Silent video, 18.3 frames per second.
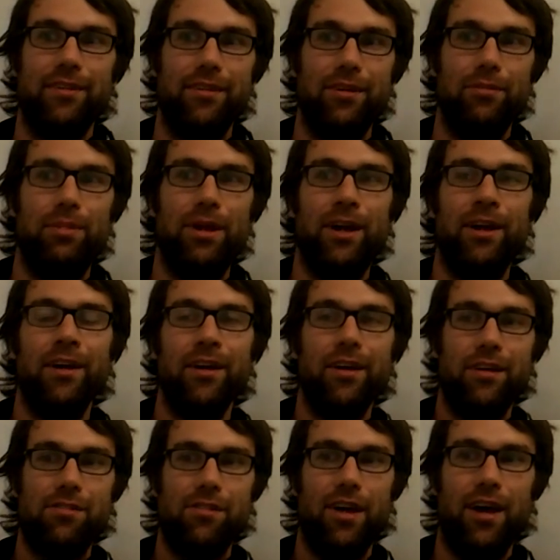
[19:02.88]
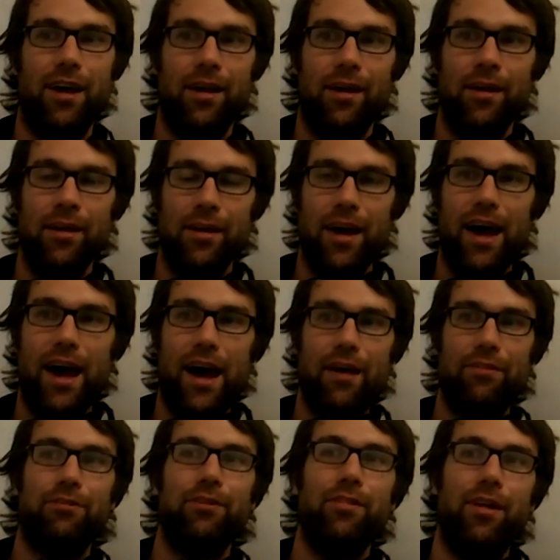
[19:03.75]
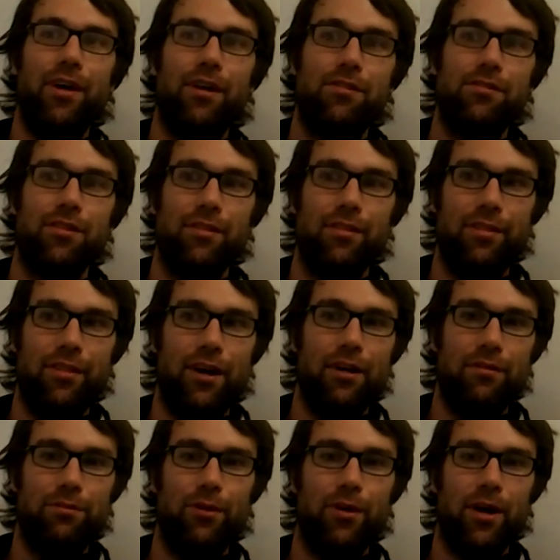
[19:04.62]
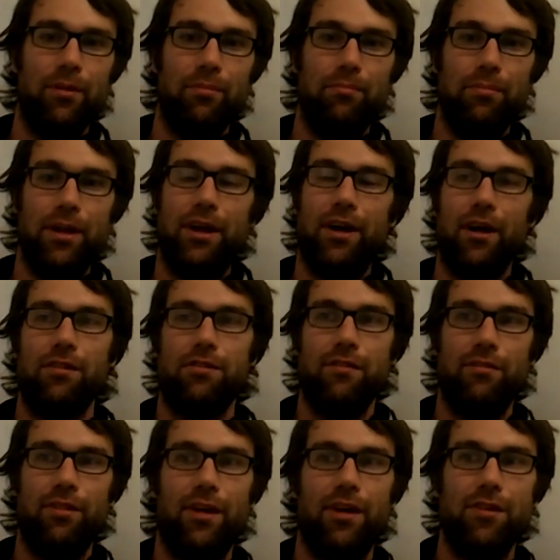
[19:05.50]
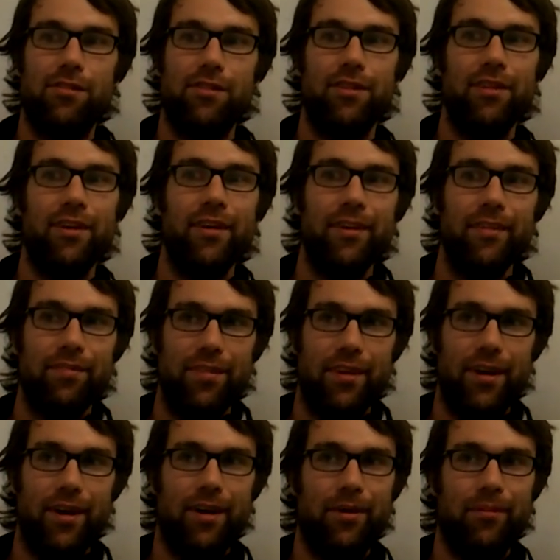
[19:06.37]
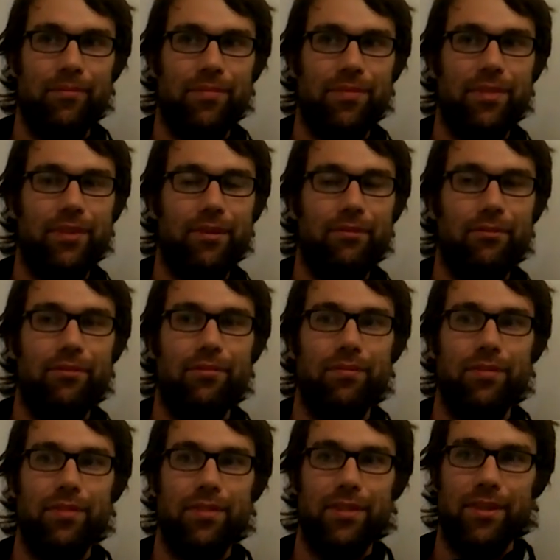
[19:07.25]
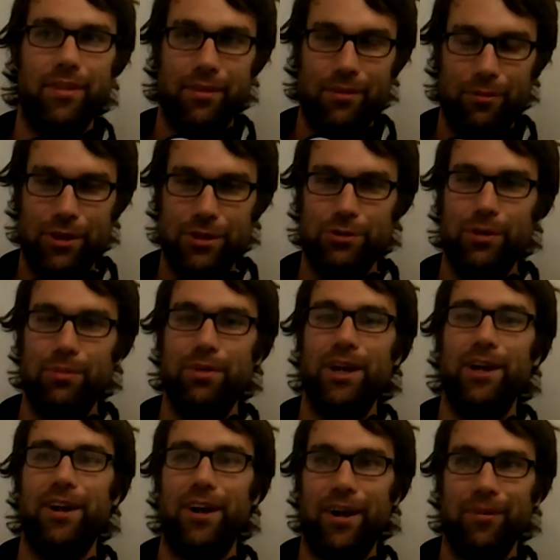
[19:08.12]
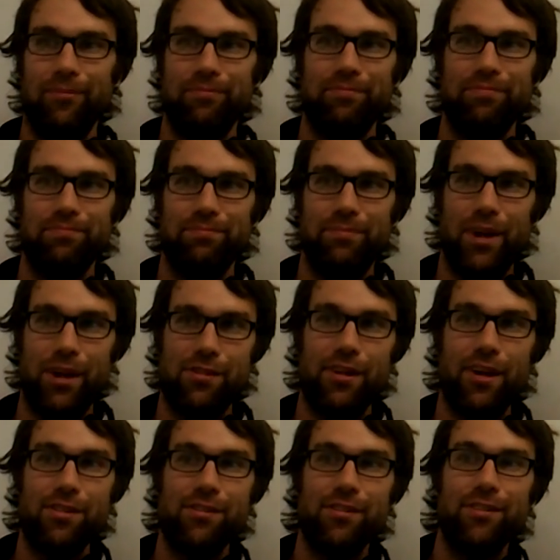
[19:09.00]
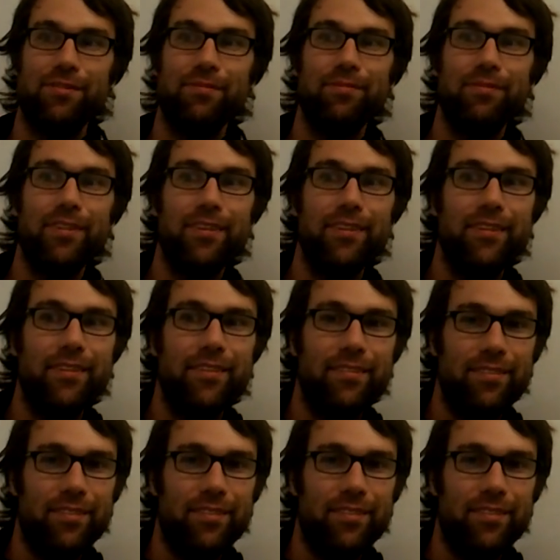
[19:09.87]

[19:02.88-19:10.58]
You'd be saying, oh. after this, therefore, because of this. Um, now I get it. Okay. Would be no. Make sense? Yeah.